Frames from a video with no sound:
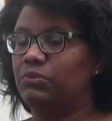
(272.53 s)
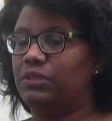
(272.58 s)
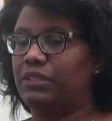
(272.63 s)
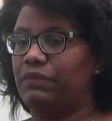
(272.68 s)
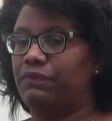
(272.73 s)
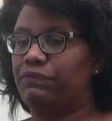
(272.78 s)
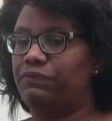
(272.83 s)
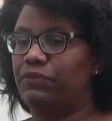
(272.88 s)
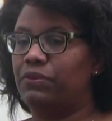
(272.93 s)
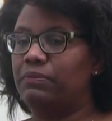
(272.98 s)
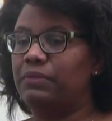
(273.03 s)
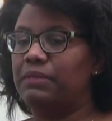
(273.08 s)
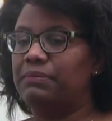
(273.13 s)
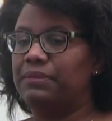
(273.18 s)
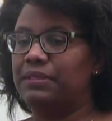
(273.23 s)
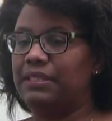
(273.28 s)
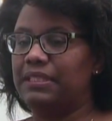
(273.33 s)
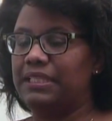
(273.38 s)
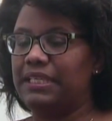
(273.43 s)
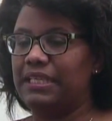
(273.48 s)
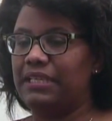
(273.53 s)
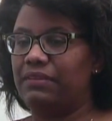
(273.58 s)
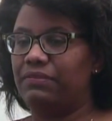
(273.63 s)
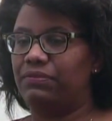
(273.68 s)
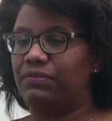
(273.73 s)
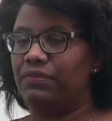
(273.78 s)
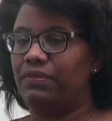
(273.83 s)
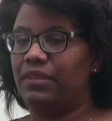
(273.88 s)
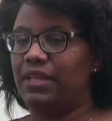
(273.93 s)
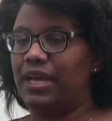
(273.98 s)
was I firmly
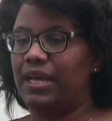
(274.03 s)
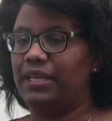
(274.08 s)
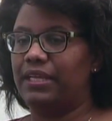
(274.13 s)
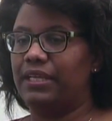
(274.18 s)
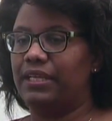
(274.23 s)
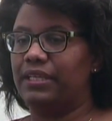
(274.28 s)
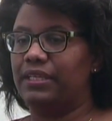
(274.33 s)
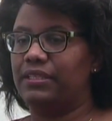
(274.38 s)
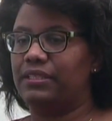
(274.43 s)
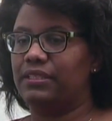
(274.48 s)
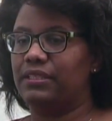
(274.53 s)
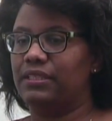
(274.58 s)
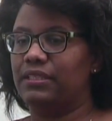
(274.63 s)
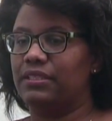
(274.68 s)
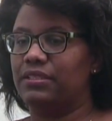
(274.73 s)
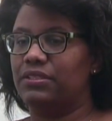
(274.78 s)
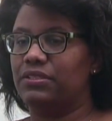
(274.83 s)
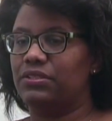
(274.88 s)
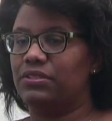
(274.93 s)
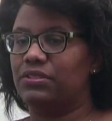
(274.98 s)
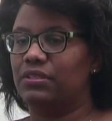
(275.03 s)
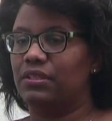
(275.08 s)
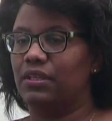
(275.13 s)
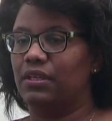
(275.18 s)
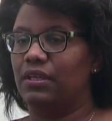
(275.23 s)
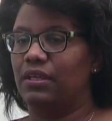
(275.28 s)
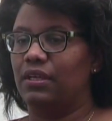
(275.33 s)
believe that it is